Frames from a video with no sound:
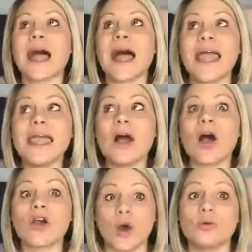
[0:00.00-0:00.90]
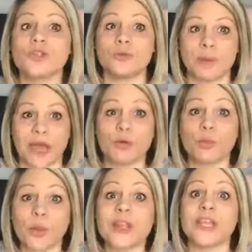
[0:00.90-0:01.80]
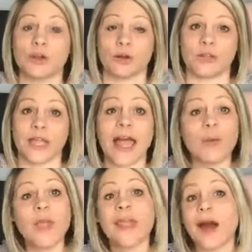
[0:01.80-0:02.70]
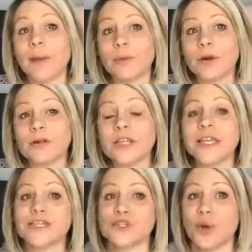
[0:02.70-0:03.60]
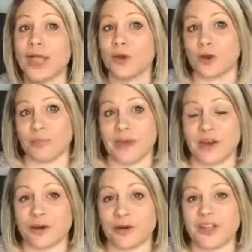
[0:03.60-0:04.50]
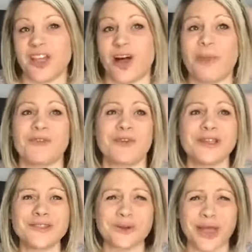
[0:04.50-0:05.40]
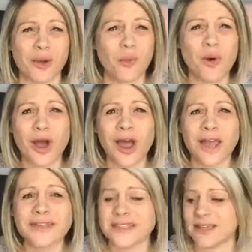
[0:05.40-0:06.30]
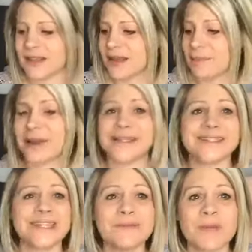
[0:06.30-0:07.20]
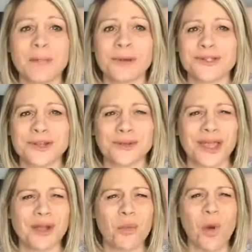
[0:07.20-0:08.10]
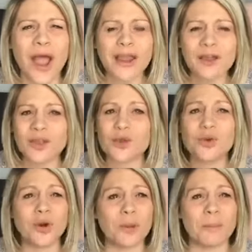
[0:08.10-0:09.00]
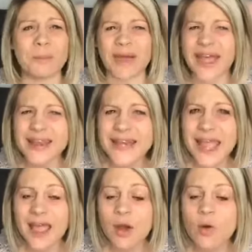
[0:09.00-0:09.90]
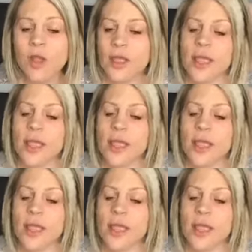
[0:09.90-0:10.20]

I go to bed really early. I wake up early, so I go to bed early. All my friends are like, what? My team members are like, why are you go to bed now?